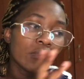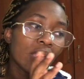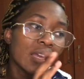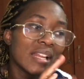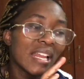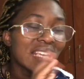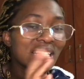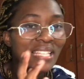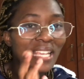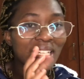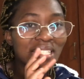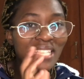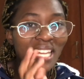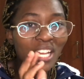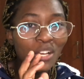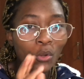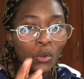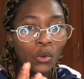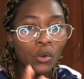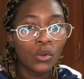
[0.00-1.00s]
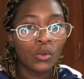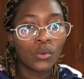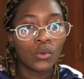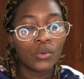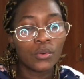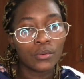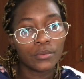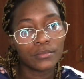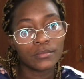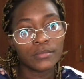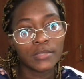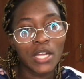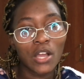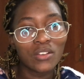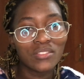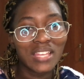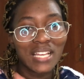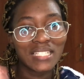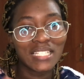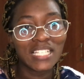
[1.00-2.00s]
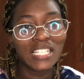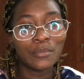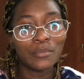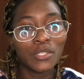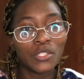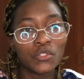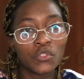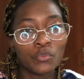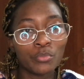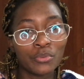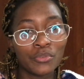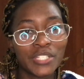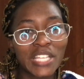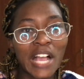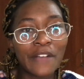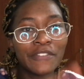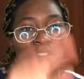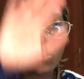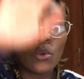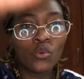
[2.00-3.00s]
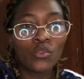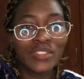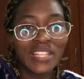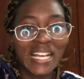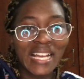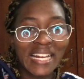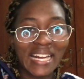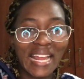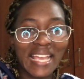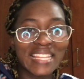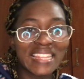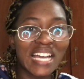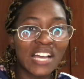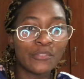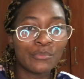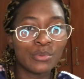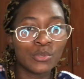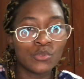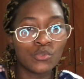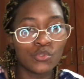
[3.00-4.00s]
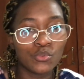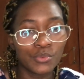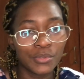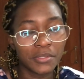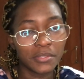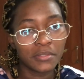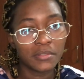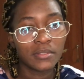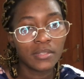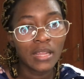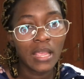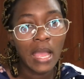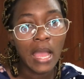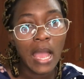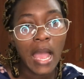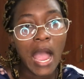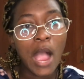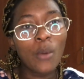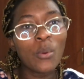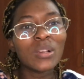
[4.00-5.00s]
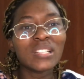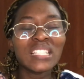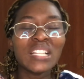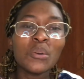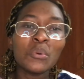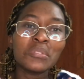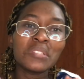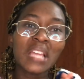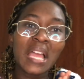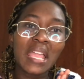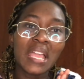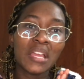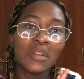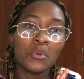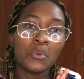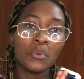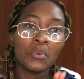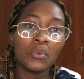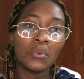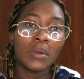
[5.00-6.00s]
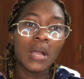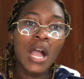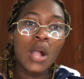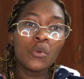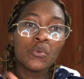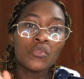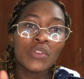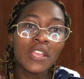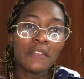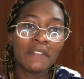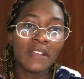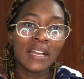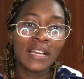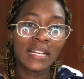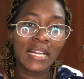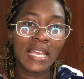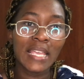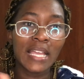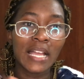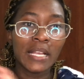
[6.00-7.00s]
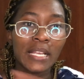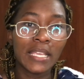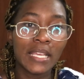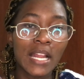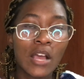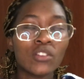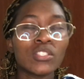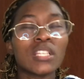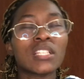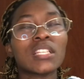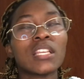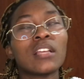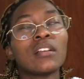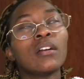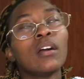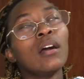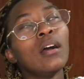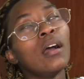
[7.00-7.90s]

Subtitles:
Let's say 10 o'clock. Now they're telling me to push after all the cry that I've been doing. I was now tired though. I couldn't even cry again. I was just saying,